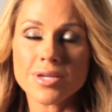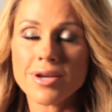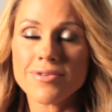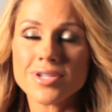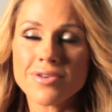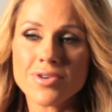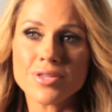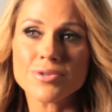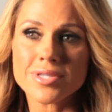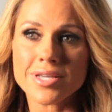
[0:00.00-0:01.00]
You have to have all
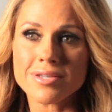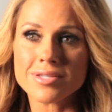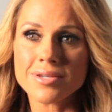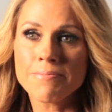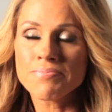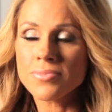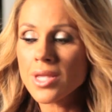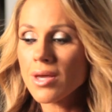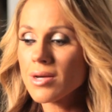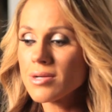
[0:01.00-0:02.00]
those things.
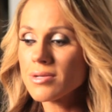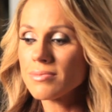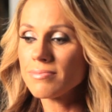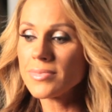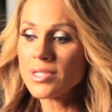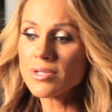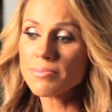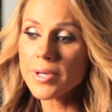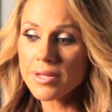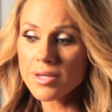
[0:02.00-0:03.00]
Um, you know,
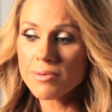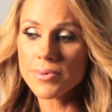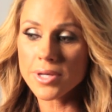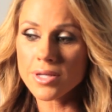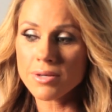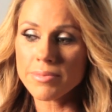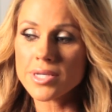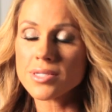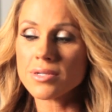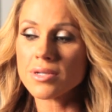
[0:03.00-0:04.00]
comp competing
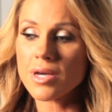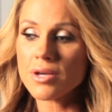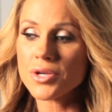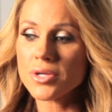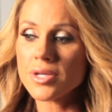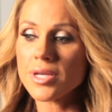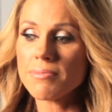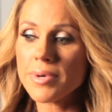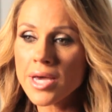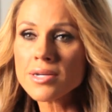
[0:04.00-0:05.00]
makes a, a, good
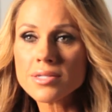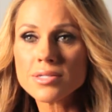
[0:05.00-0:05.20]
impact,